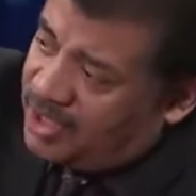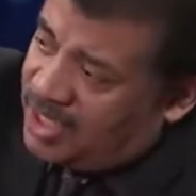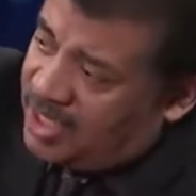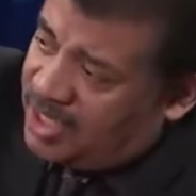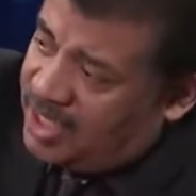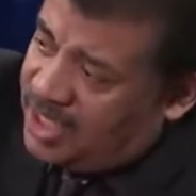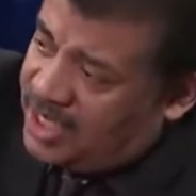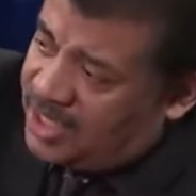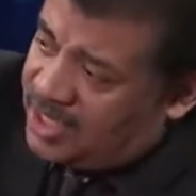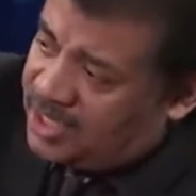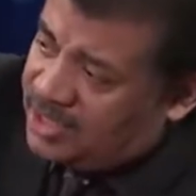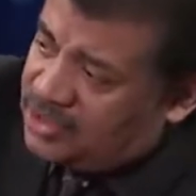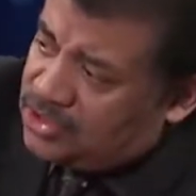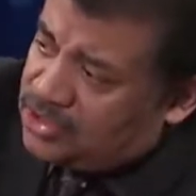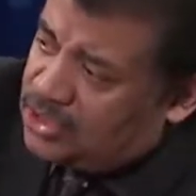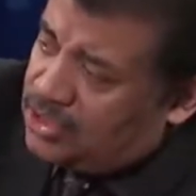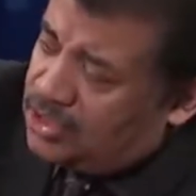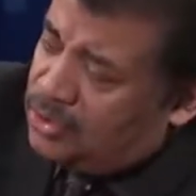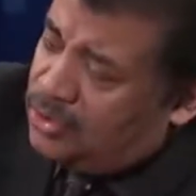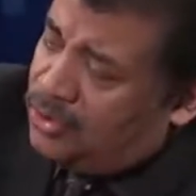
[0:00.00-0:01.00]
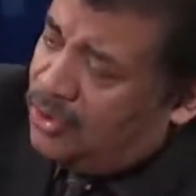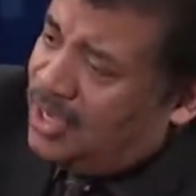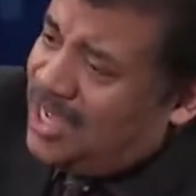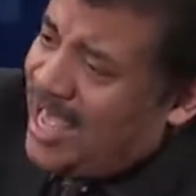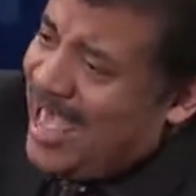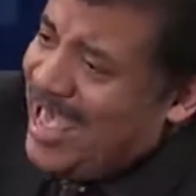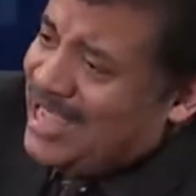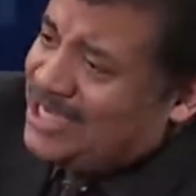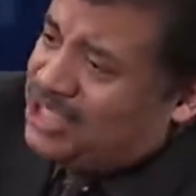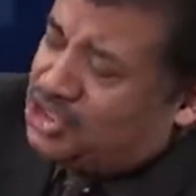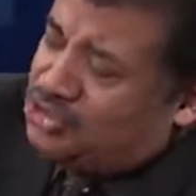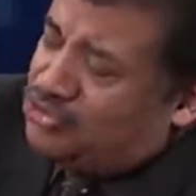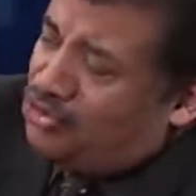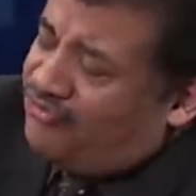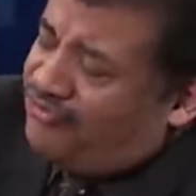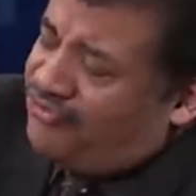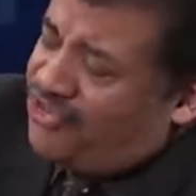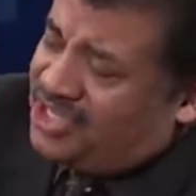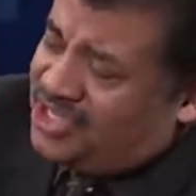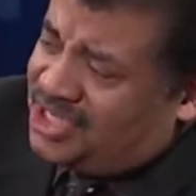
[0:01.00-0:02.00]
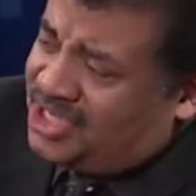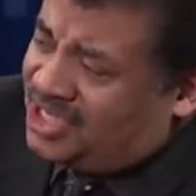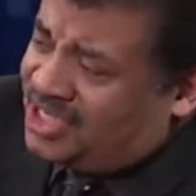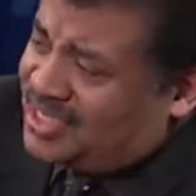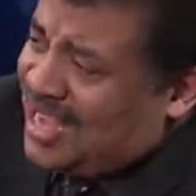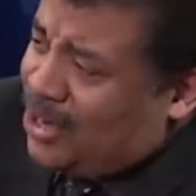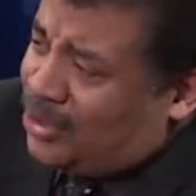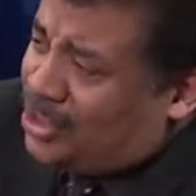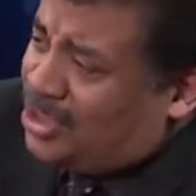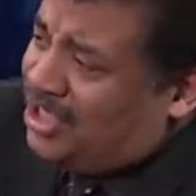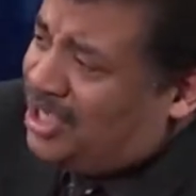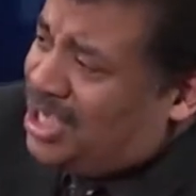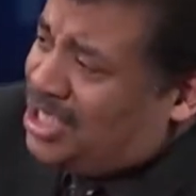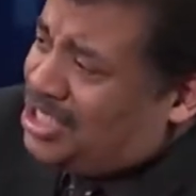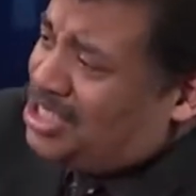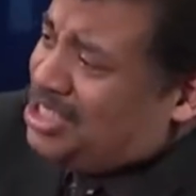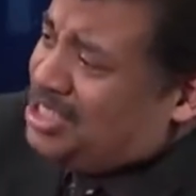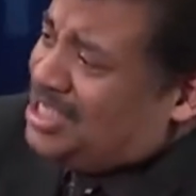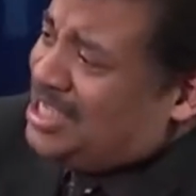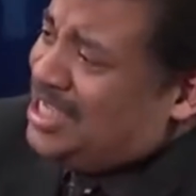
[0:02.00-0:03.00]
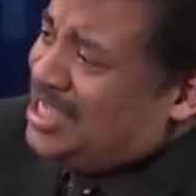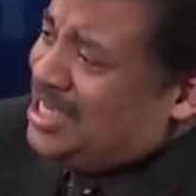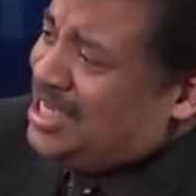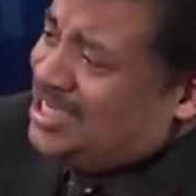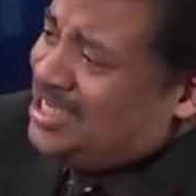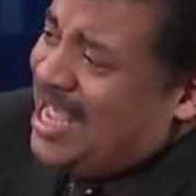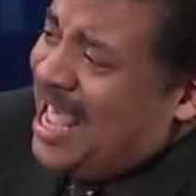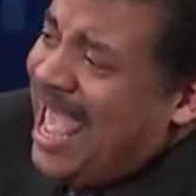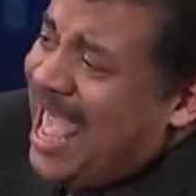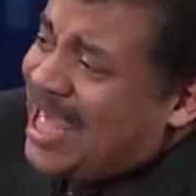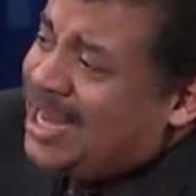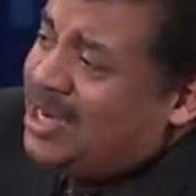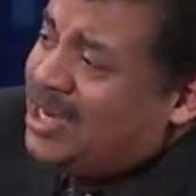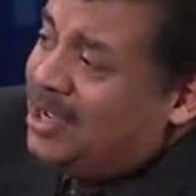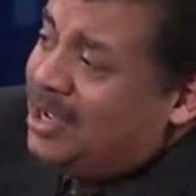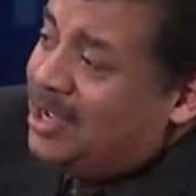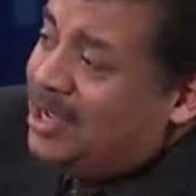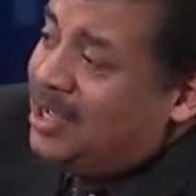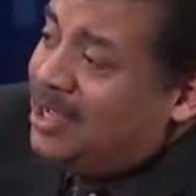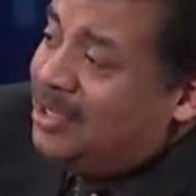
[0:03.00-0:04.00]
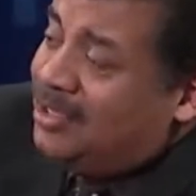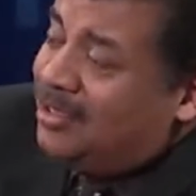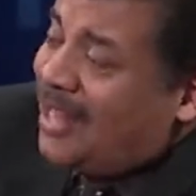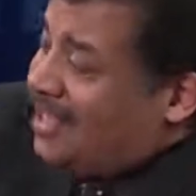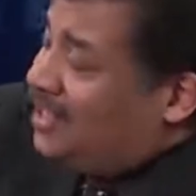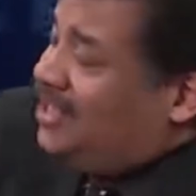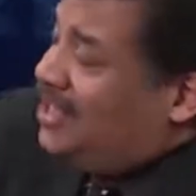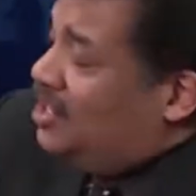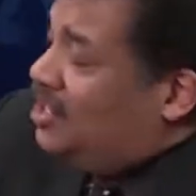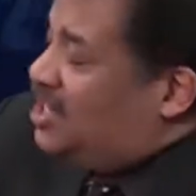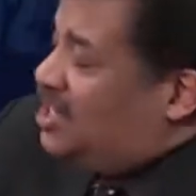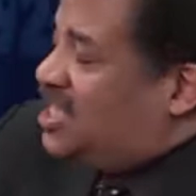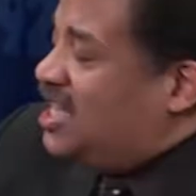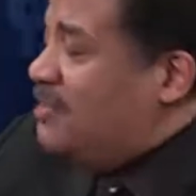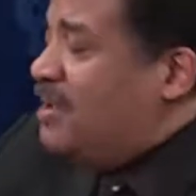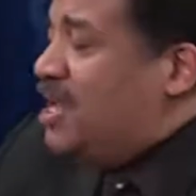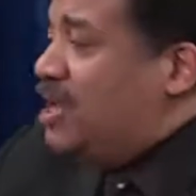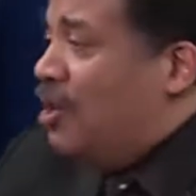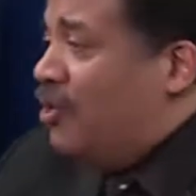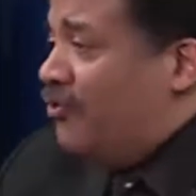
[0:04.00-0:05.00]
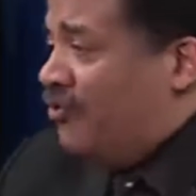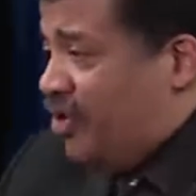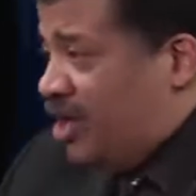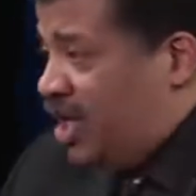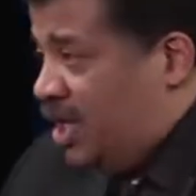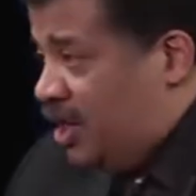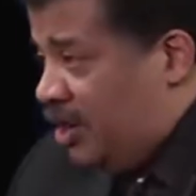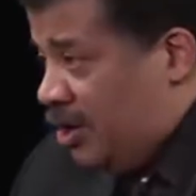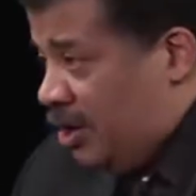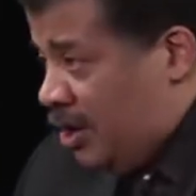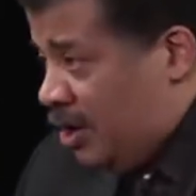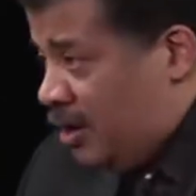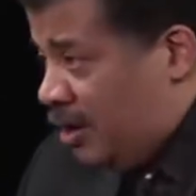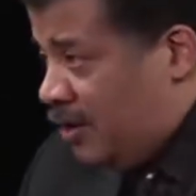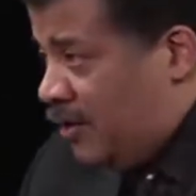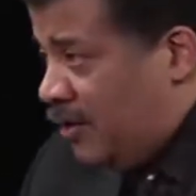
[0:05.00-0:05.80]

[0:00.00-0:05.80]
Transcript: he can do astrophysics calculations in his head like little Timmy over here,